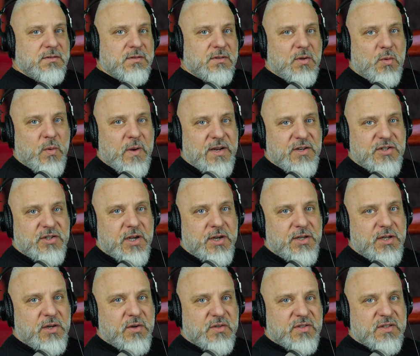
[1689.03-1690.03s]
The Wing
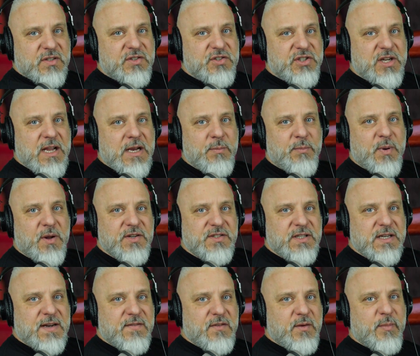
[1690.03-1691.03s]
Chun useless chain punch
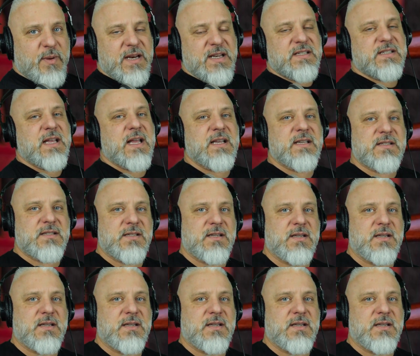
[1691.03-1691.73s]
that everybody says.